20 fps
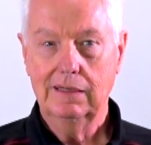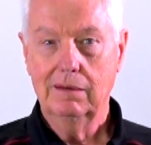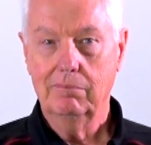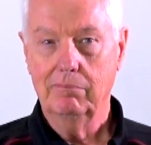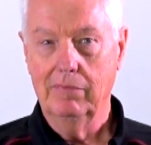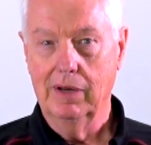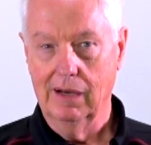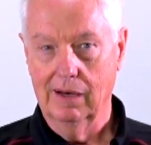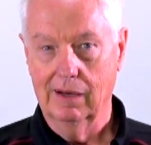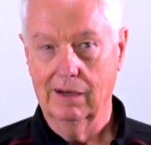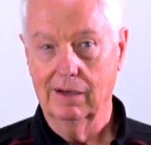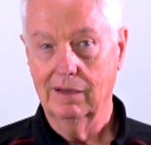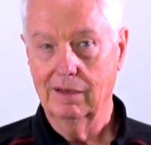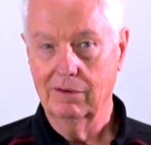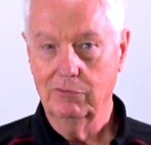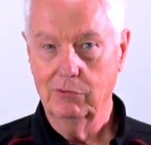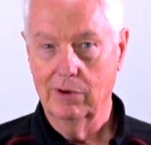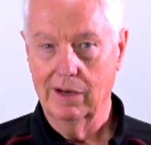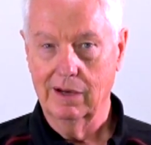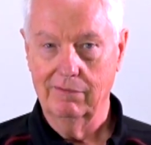meaning
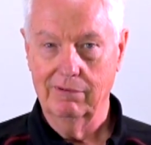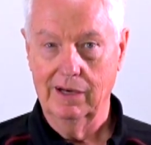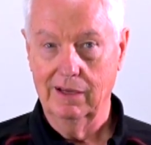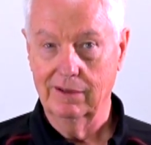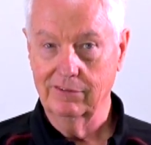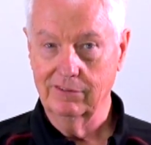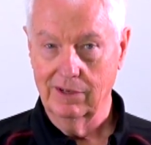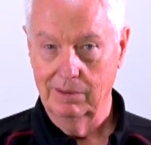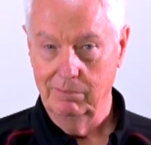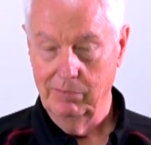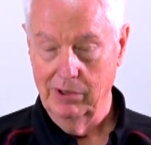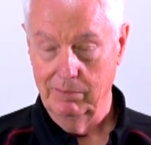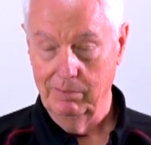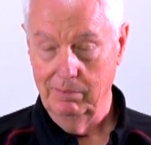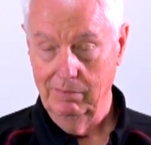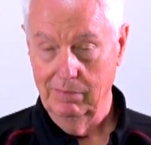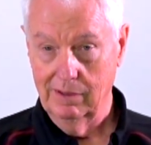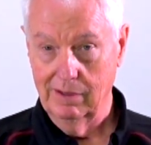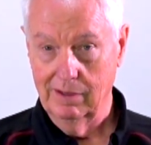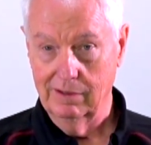if you have an
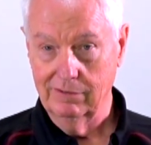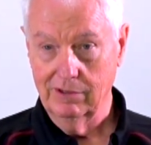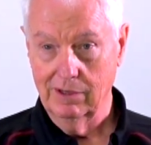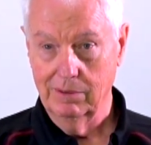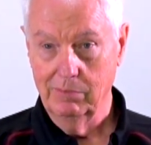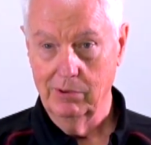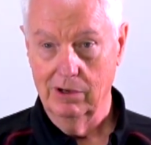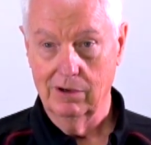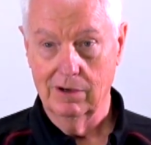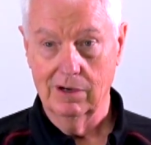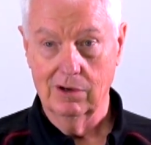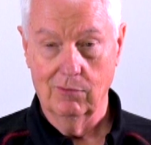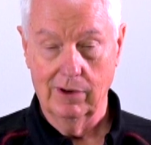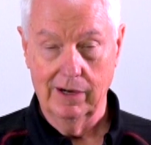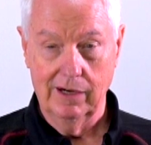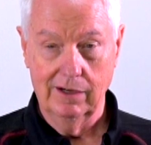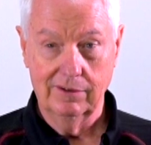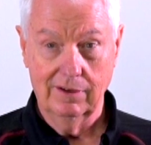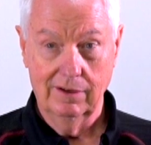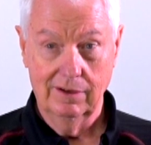SWR
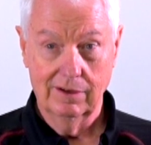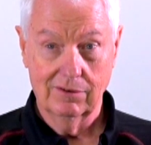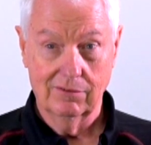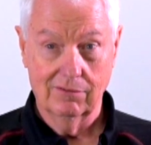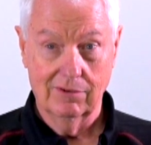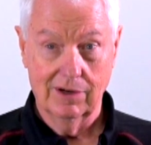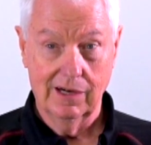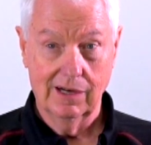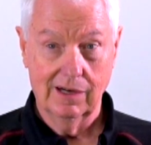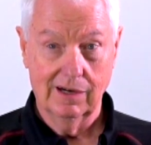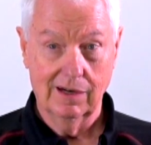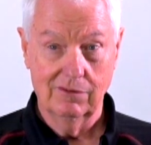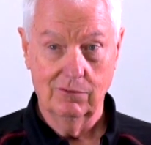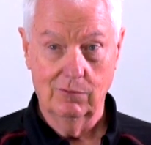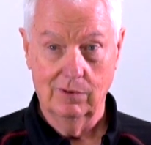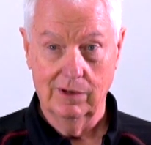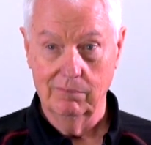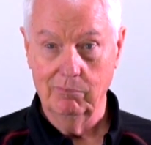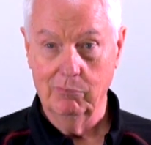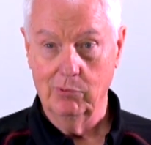rating of
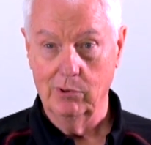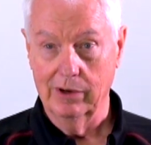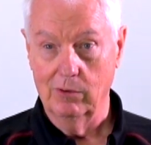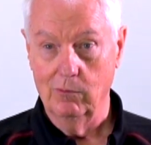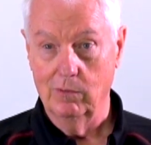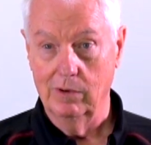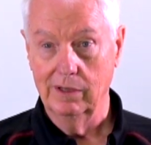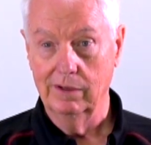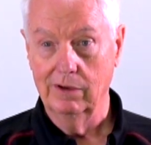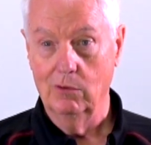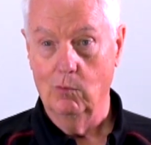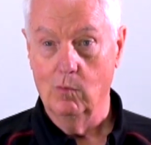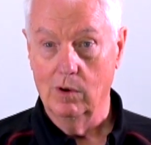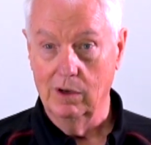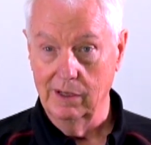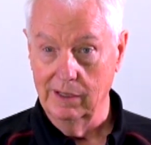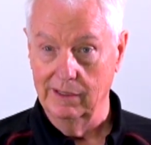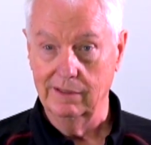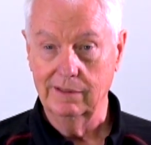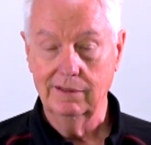1.1 to
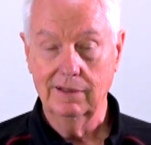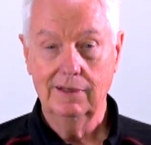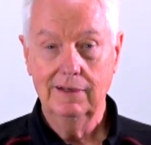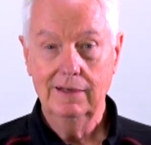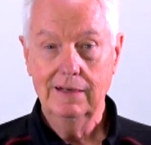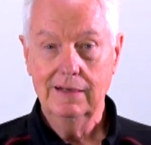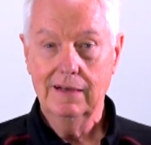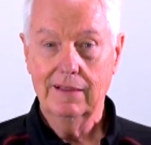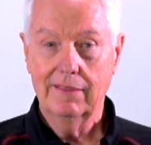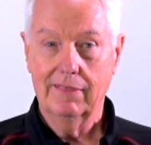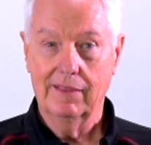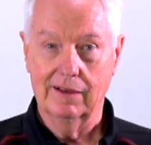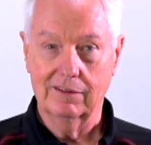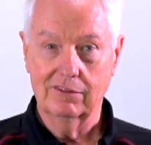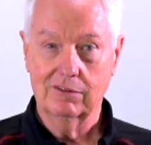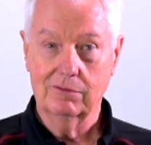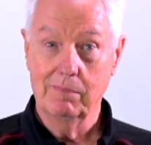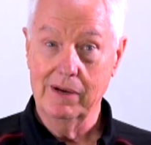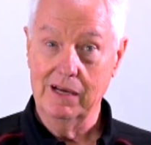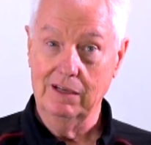1,
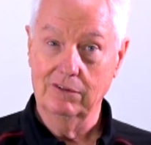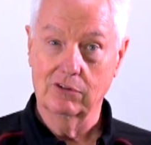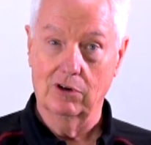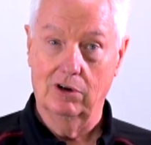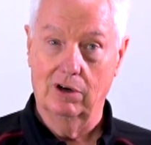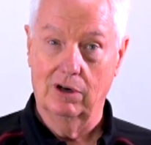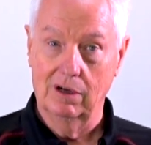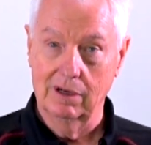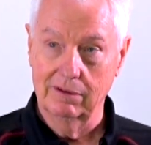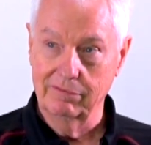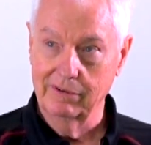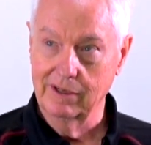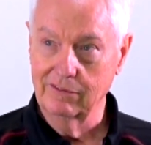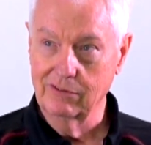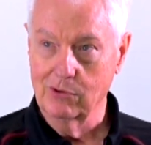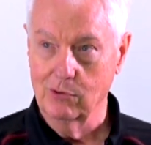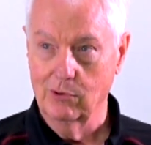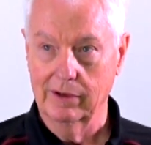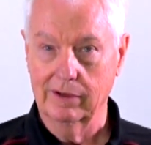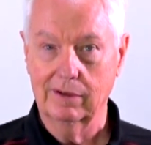that means all of it is
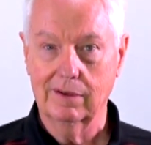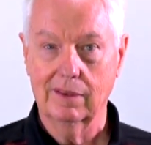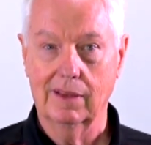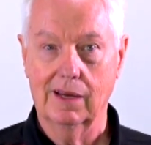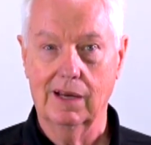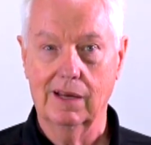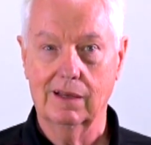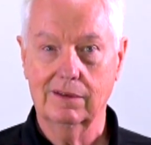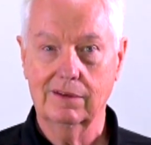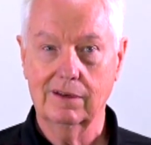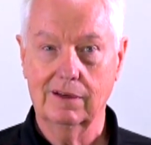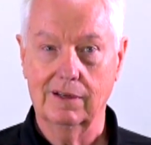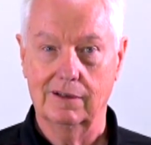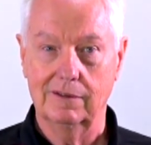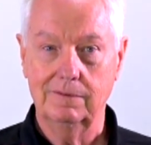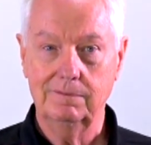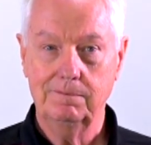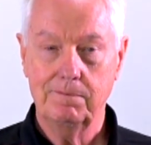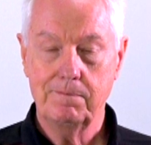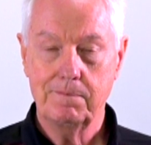going to the antenna.
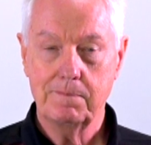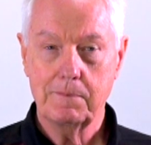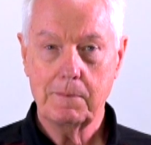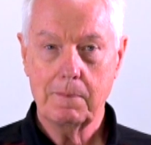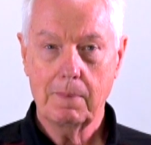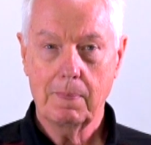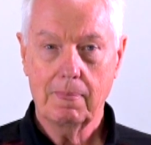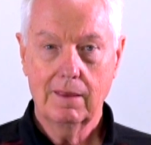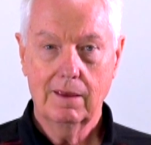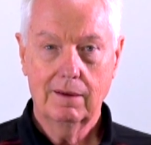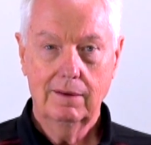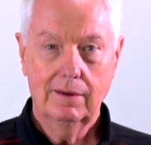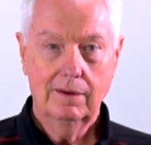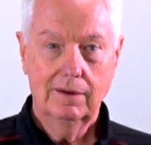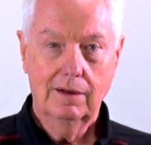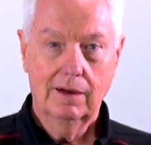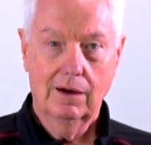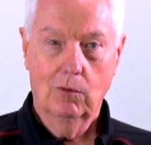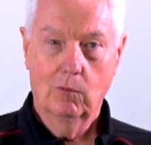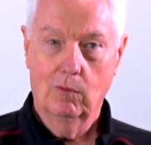
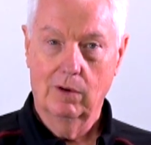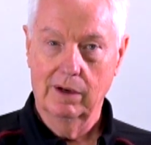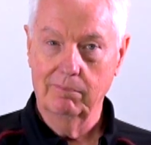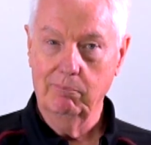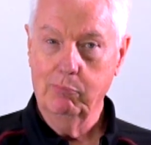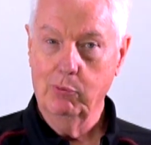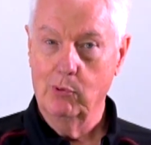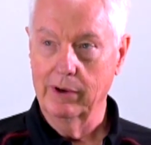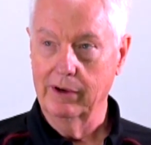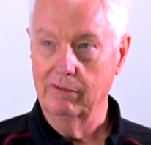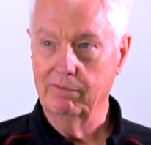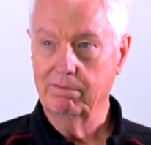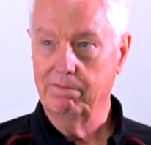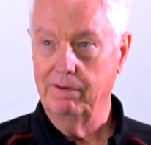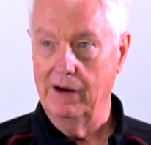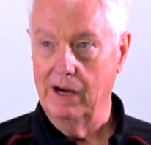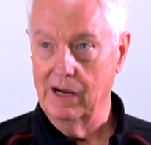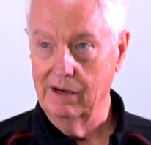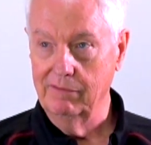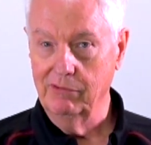
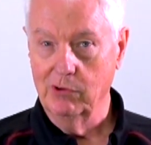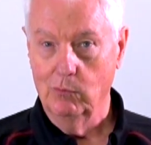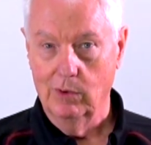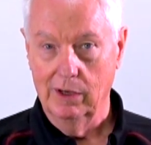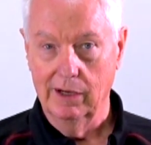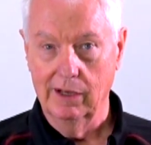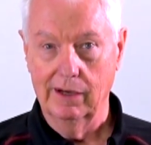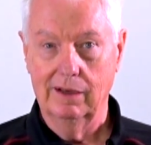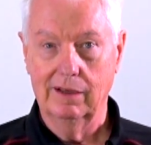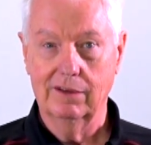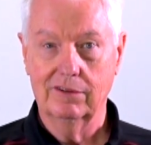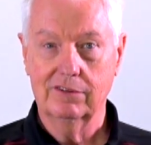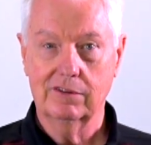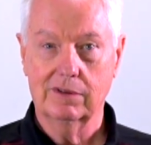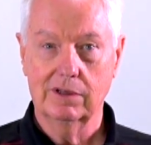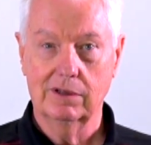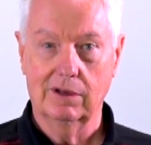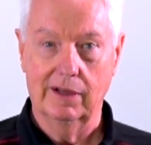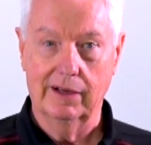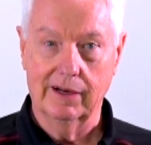1.5 to 1 is
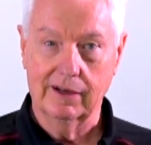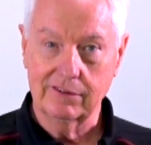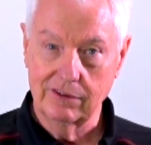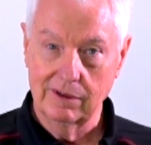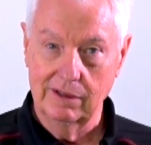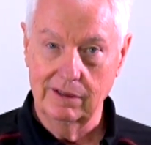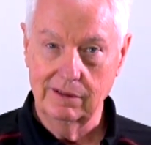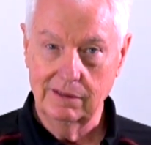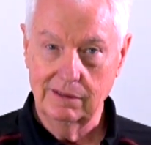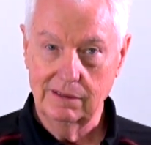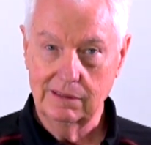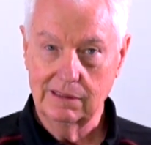still excellent.